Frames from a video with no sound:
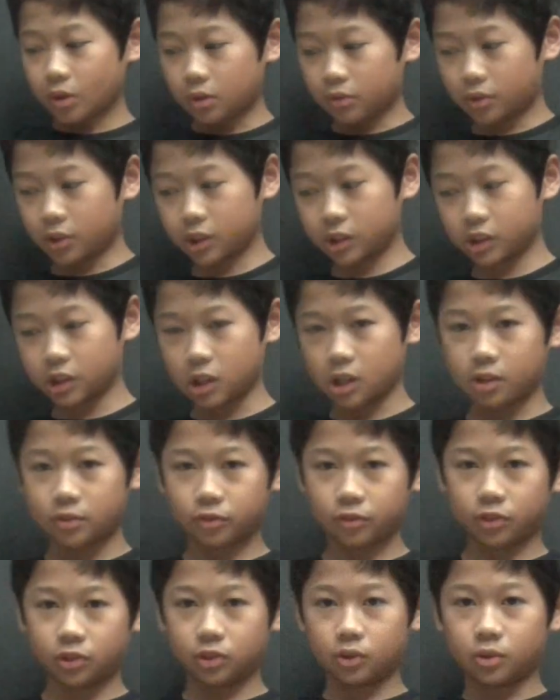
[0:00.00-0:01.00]
first
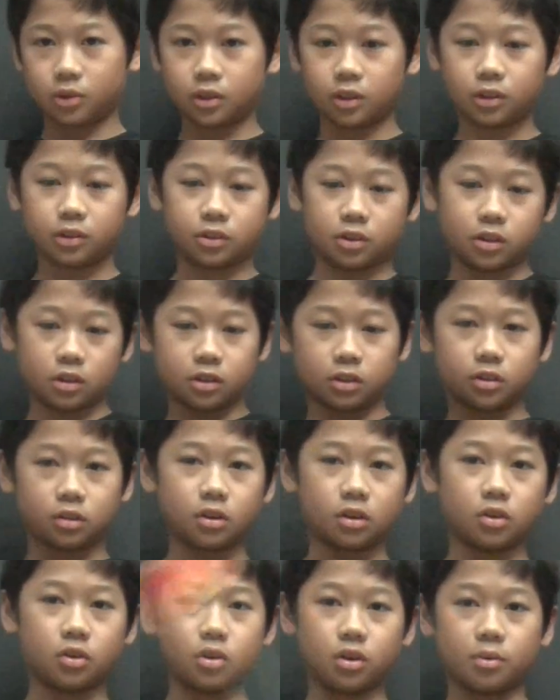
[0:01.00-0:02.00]
off, you want to
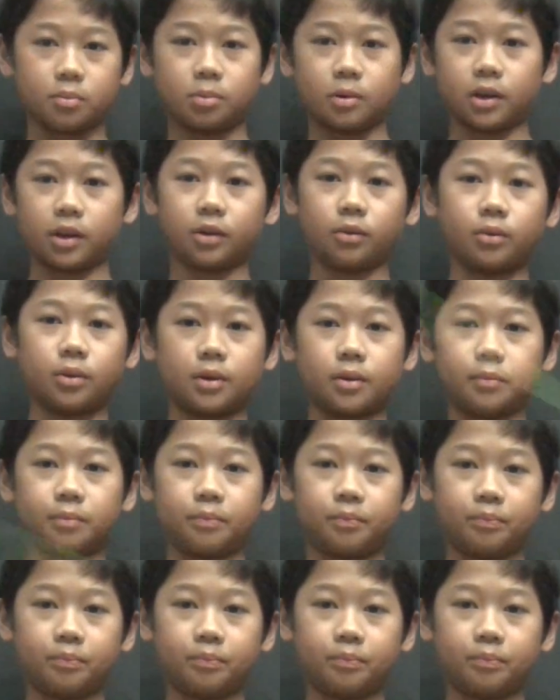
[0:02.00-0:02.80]
throw a breakaway.